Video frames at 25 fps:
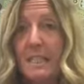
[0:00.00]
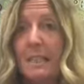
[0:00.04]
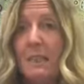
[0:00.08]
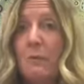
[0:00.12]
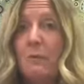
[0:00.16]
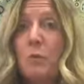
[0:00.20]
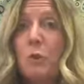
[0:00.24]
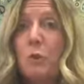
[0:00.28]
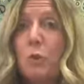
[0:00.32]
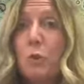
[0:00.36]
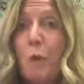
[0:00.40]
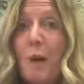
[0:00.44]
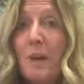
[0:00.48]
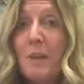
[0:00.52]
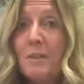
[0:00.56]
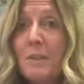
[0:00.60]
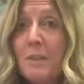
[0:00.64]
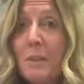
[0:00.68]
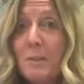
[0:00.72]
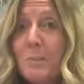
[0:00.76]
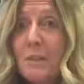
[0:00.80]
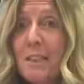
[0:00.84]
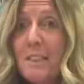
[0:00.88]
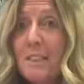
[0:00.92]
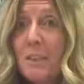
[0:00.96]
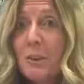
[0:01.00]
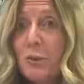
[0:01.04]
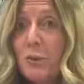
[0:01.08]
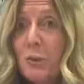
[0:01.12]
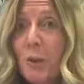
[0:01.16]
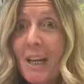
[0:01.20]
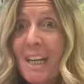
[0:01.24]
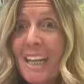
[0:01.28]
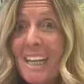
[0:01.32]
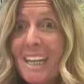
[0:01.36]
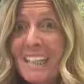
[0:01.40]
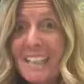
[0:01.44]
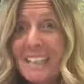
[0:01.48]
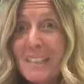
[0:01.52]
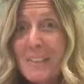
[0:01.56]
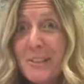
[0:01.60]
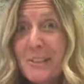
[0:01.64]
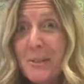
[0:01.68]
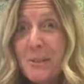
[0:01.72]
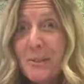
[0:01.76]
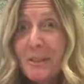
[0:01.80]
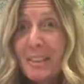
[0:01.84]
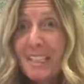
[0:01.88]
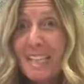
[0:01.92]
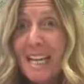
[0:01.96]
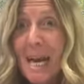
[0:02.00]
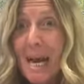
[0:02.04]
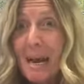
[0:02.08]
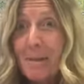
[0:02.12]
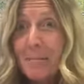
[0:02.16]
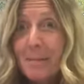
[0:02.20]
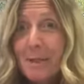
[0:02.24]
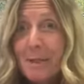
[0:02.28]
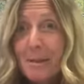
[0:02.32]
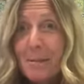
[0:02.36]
if you have something in your hand that you're really happy